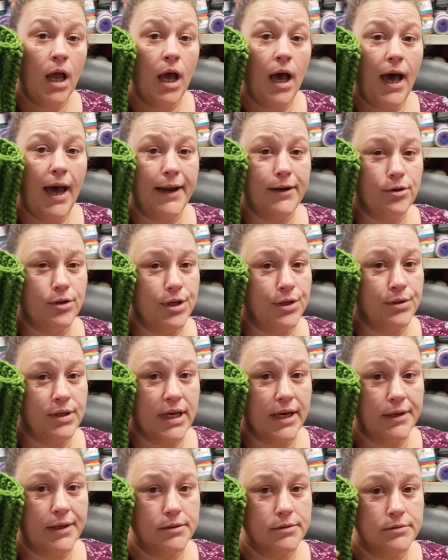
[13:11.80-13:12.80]
I don't know
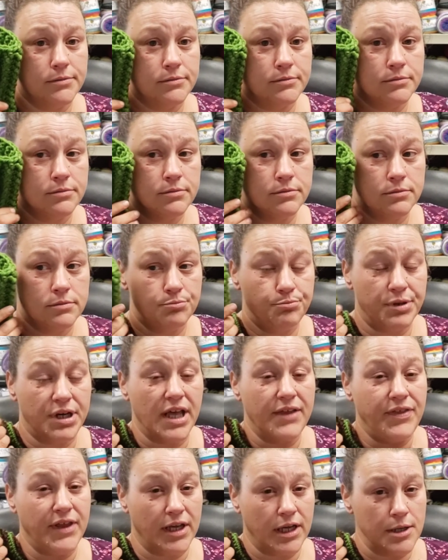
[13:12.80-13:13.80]
yet. But I
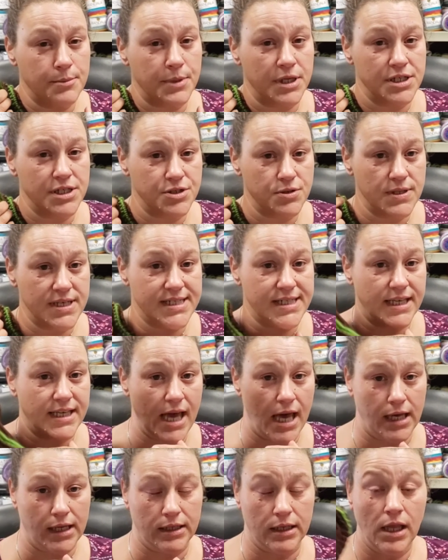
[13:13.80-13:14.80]
think I'm going to do these
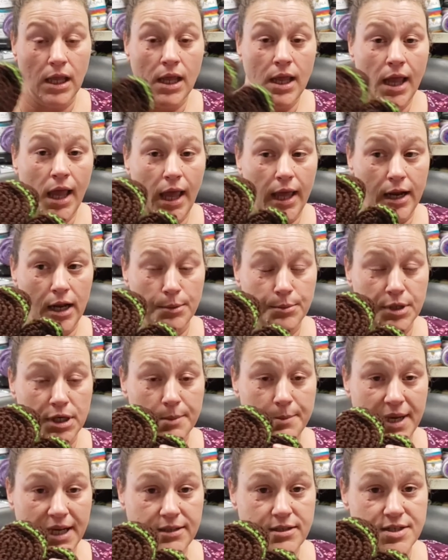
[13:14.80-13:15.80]
again. And I'm going to
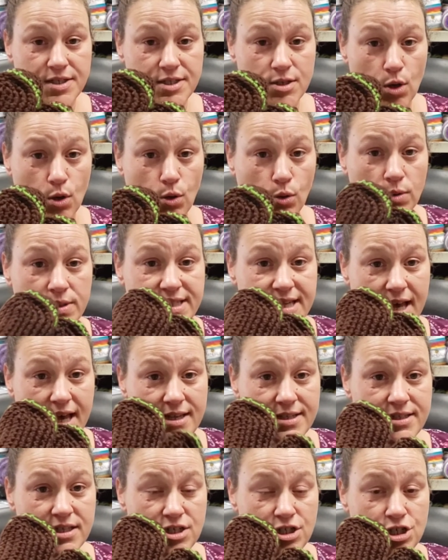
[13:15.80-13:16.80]
make the soles
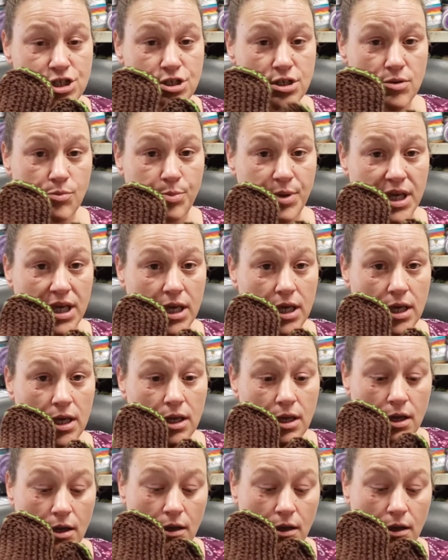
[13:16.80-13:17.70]
as they should be.